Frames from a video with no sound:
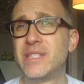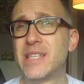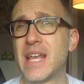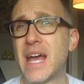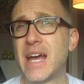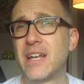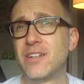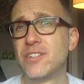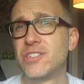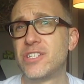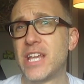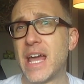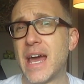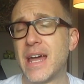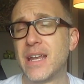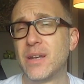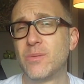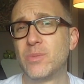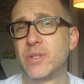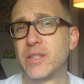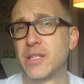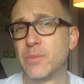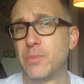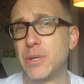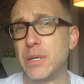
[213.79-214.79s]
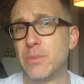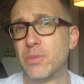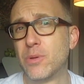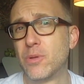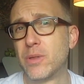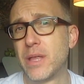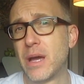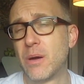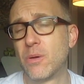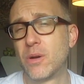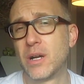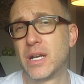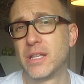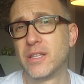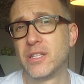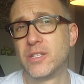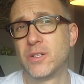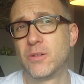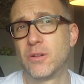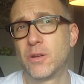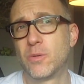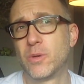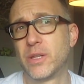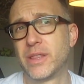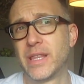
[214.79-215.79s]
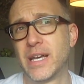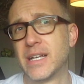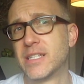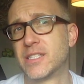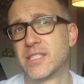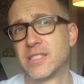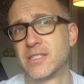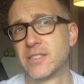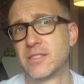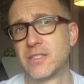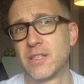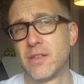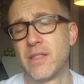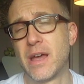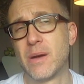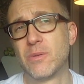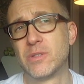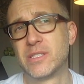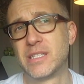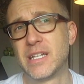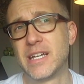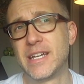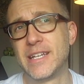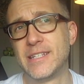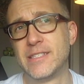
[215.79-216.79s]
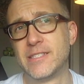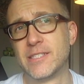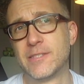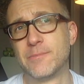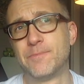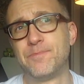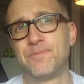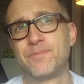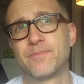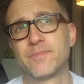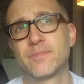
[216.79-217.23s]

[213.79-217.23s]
sat and chatted with the people that were on the tour with us, so that was nice.